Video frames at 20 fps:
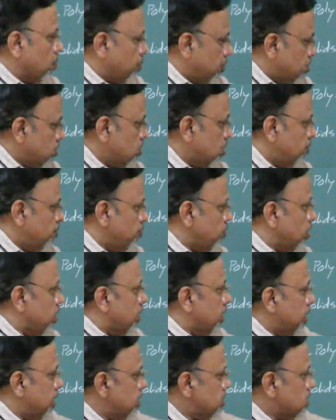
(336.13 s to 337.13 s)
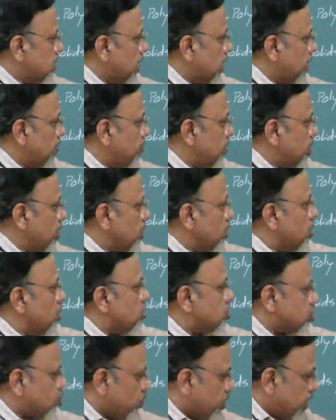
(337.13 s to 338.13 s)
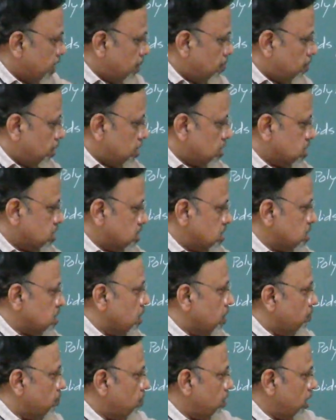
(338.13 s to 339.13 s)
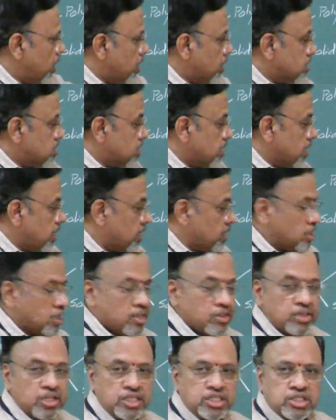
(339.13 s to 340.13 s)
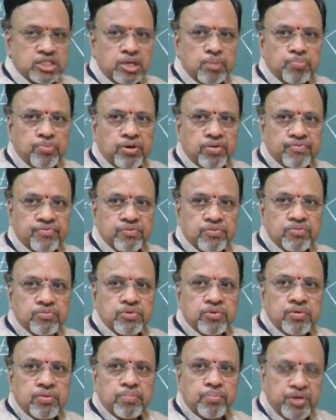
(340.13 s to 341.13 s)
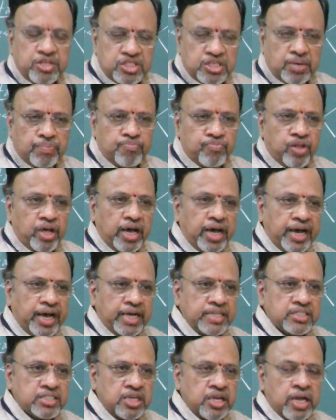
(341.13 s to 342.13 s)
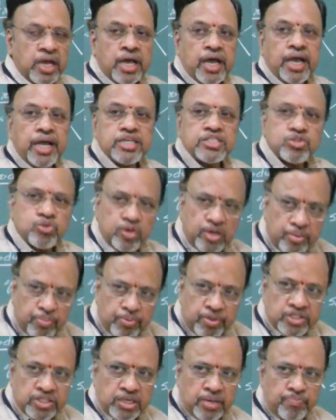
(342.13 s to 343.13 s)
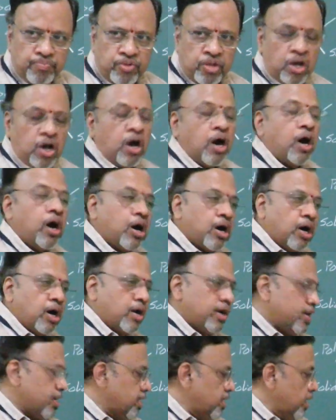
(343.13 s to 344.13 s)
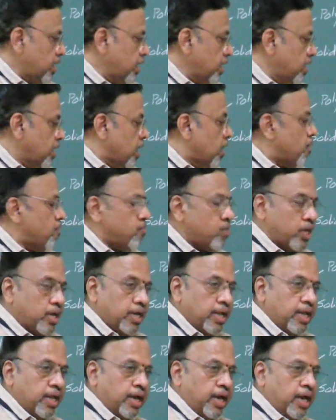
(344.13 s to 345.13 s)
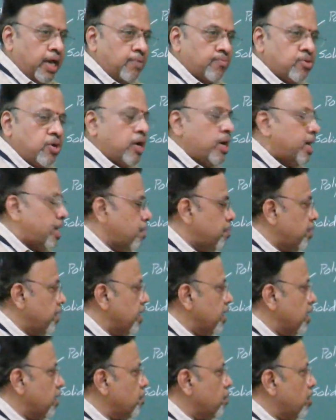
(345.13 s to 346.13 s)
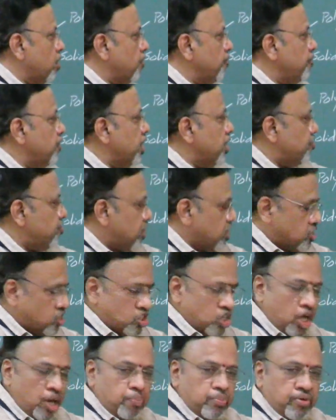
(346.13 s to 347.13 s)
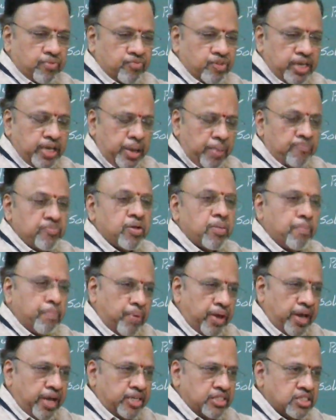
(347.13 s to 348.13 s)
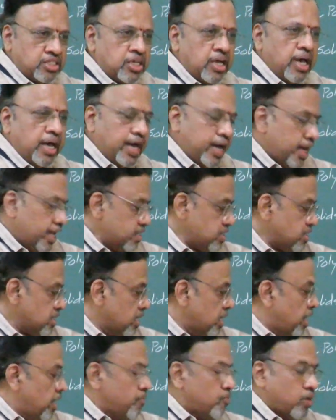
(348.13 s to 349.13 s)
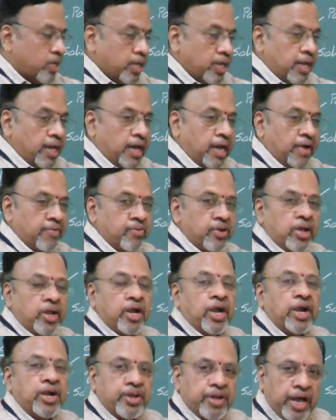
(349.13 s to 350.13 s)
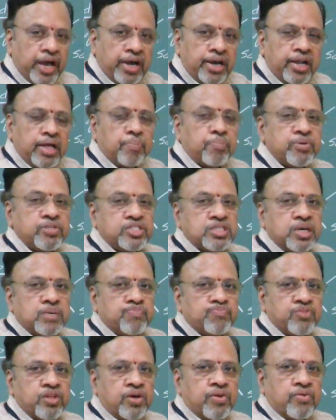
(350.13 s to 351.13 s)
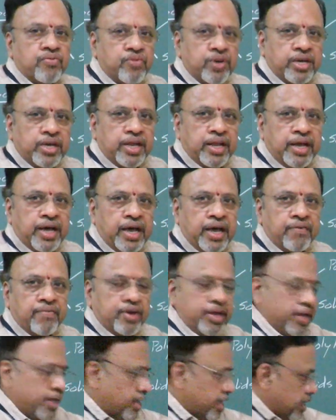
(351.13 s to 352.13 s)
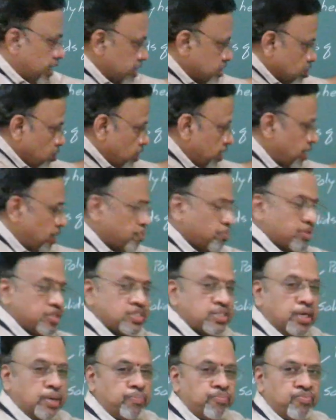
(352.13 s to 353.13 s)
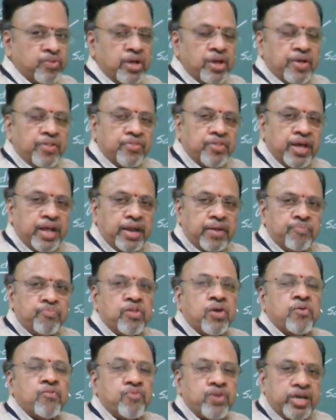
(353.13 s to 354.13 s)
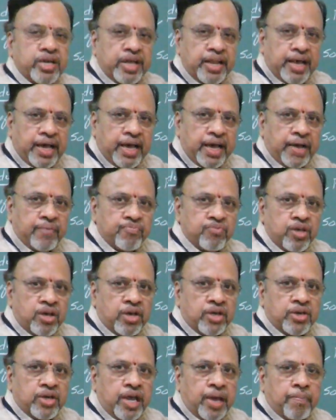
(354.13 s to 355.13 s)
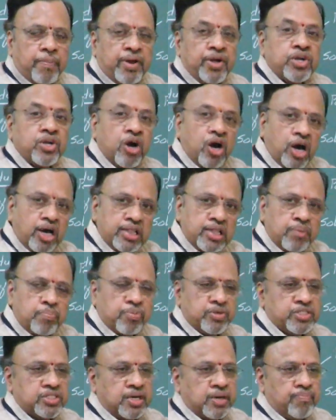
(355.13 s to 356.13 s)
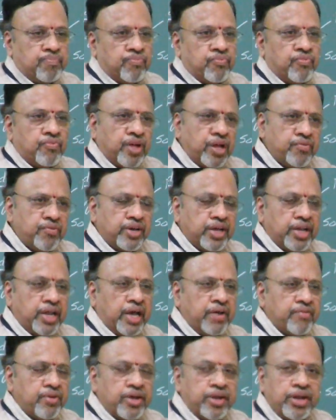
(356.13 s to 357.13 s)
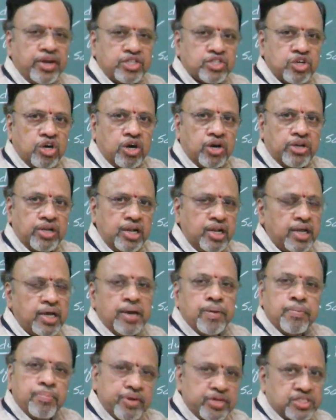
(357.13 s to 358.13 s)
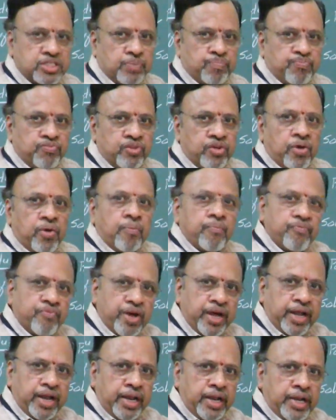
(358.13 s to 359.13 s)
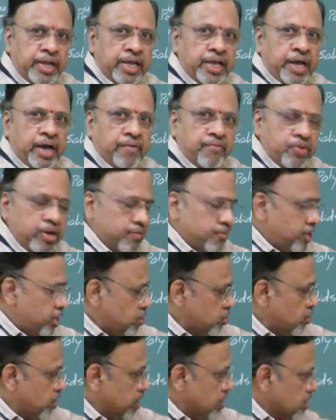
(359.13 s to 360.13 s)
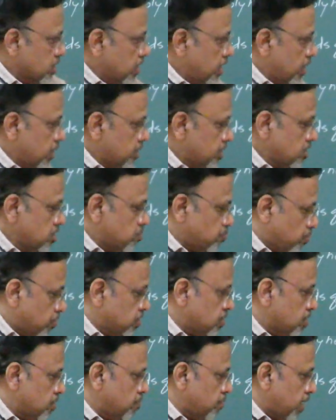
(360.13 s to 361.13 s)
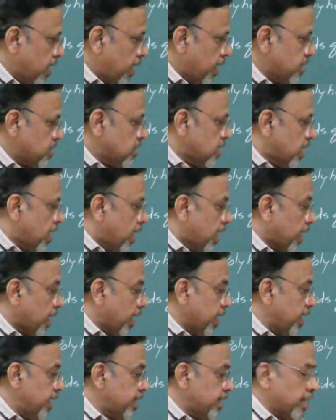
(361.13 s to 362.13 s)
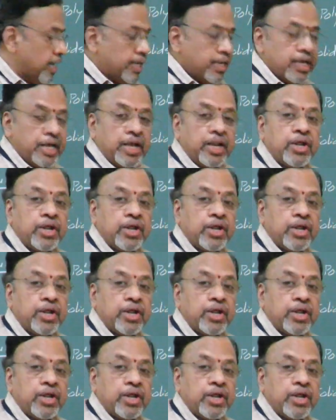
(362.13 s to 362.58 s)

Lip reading: prism is having square bases, we consider this type of prism as a square prism. Accordingly, we can have, depending upon the shape of the base, as we can have a triangular prism, we can have a square prism, then we can have a pentagonal prism, then we can have an hexagonal prism. Then we need to consider this prism as right and